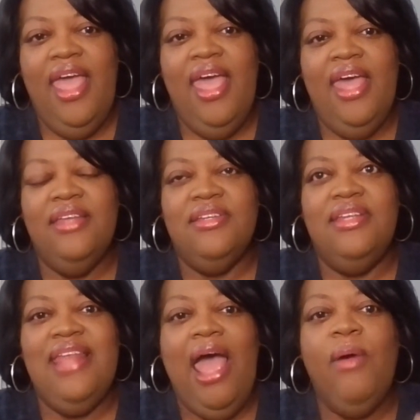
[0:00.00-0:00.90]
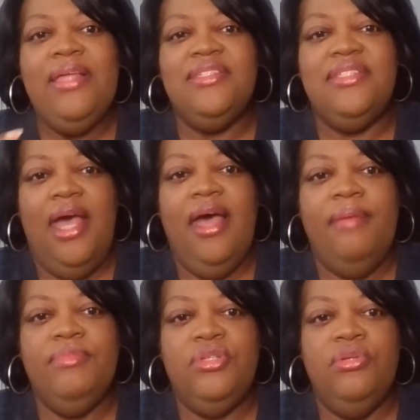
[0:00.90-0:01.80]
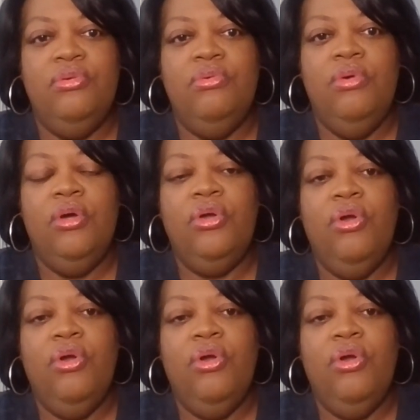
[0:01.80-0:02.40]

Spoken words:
And now it's time to